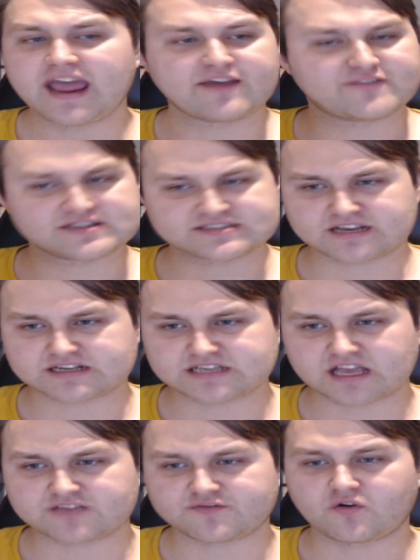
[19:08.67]
if it's
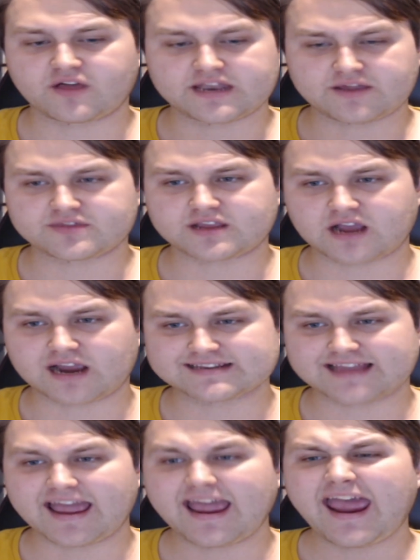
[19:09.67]
successful and everything
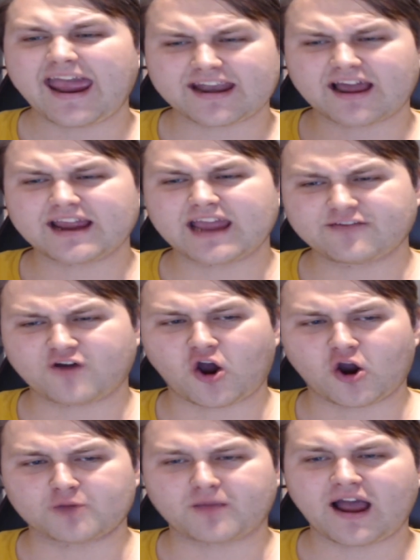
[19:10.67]
like that. And I have
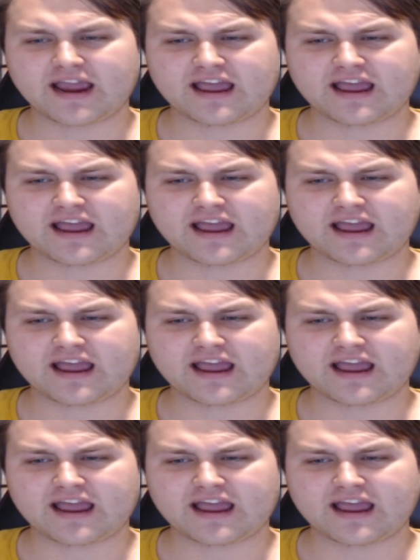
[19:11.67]
hope.